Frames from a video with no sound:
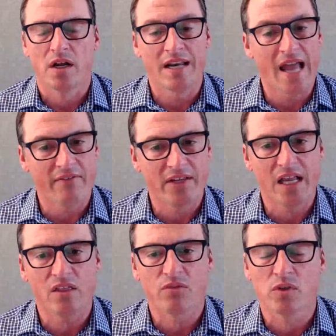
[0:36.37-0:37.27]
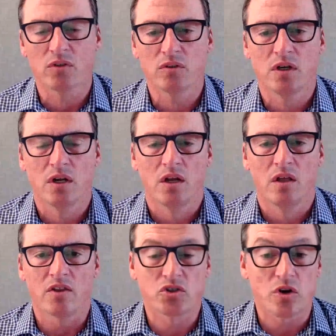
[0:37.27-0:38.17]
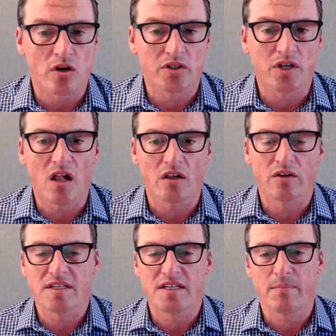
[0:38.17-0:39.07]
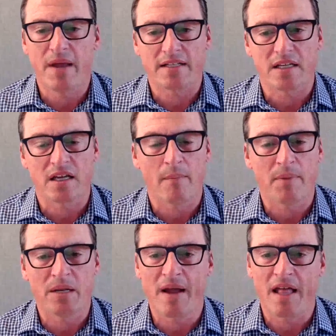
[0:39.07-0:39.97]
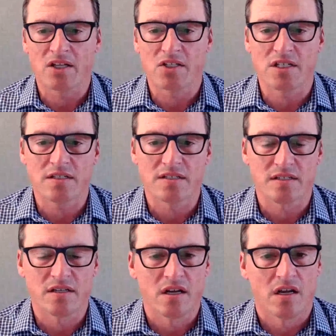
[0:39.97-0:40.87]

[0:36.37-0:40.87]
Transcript: navigate through. The stronger dollar is impacting company balance sheets.